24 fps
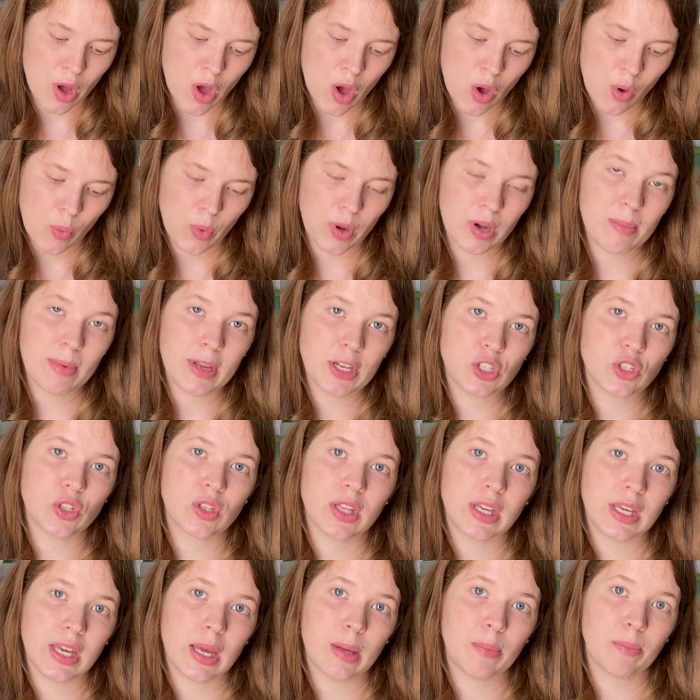want to make sure
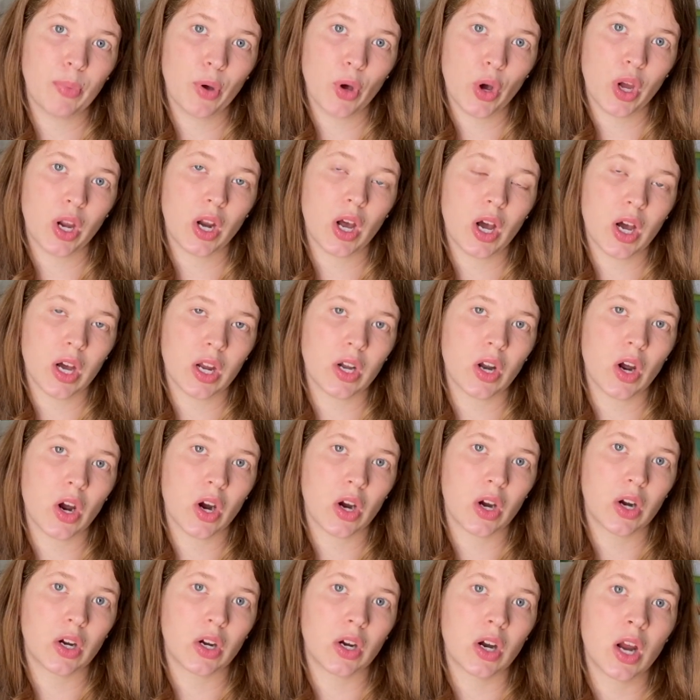that get put on
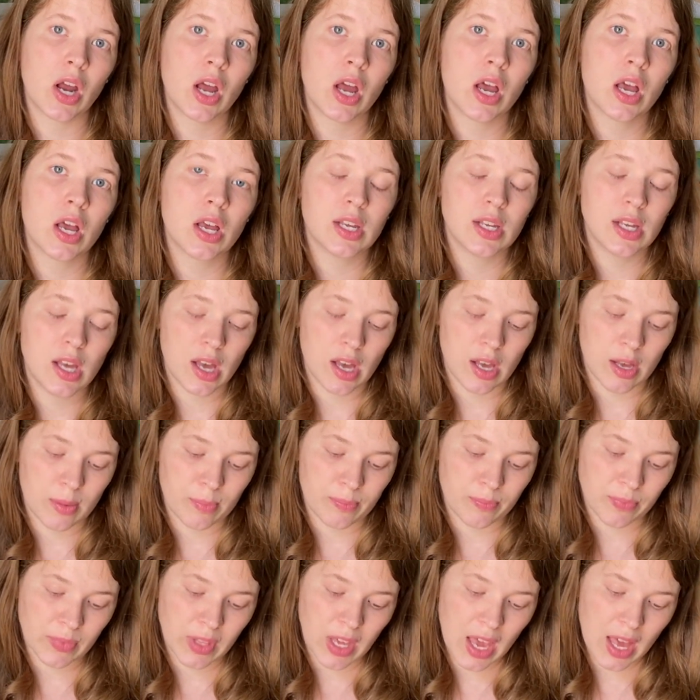our
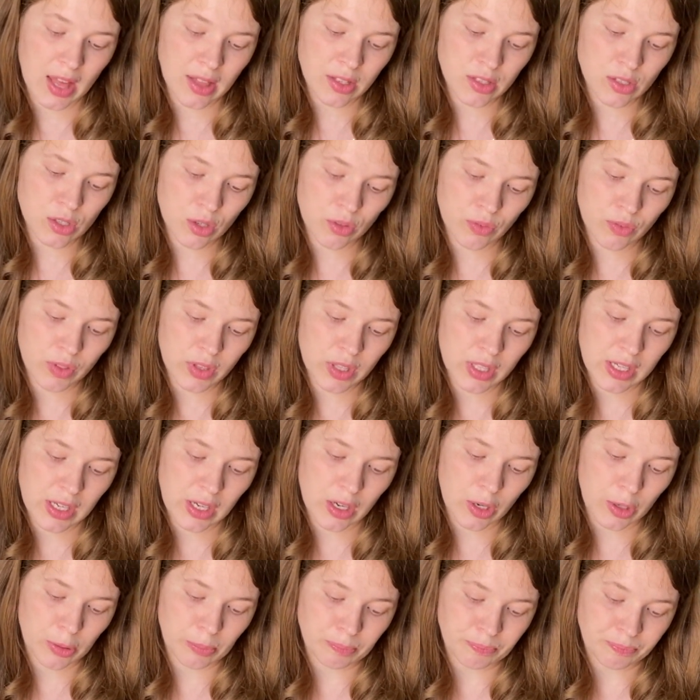calendar for the
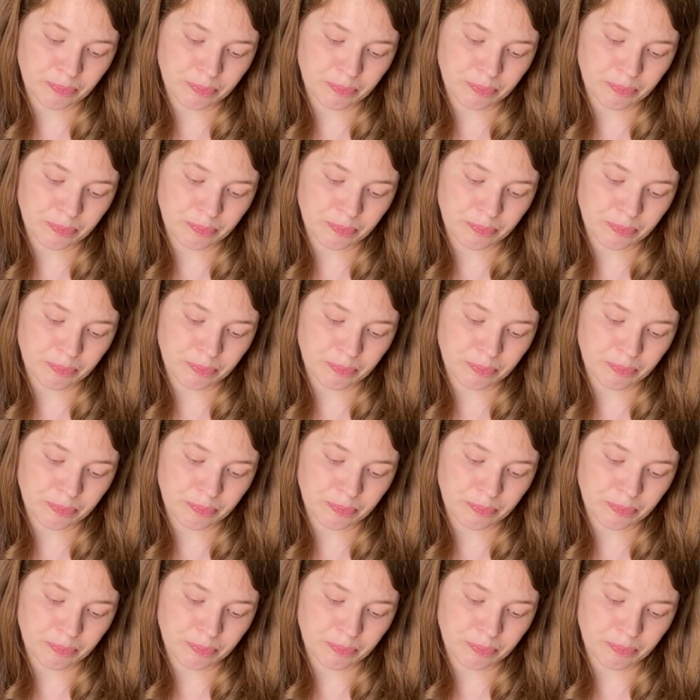year.